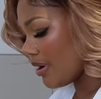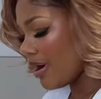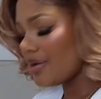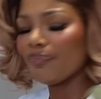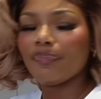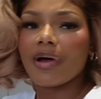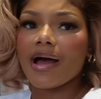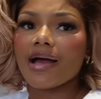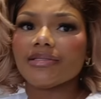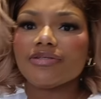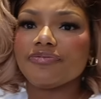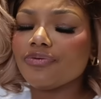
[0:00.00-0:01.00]
on,
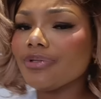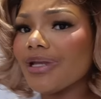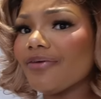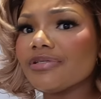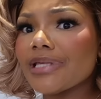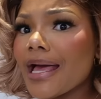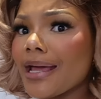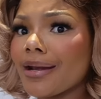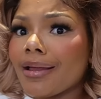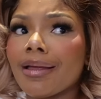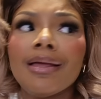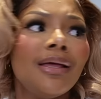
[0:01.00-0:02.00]
but Food Lovers had
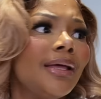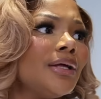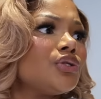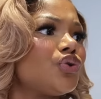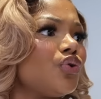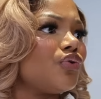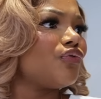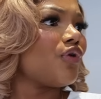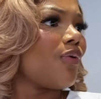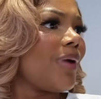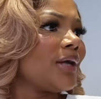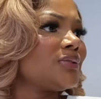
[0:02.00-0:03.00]
a 2
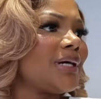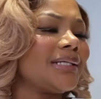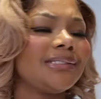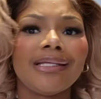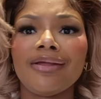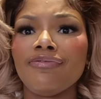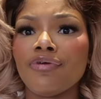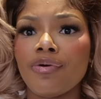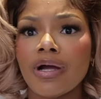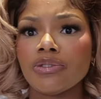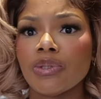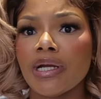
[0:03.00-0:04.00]
for 1, 3 for 1.